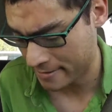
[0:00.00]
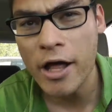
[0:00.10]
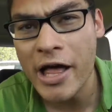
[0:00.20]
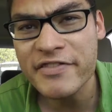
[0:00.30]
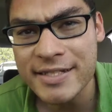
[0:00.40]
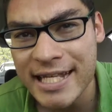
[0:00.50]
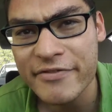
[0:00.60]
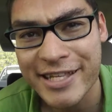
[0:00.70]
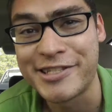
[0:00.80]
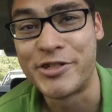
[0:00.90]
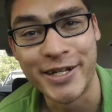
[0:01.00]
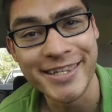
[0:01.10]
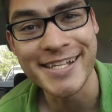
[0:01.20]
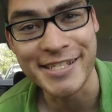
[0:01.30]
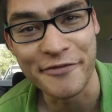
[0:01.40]
I'll have to save the history
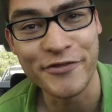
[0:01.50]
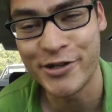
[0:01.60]
lesson for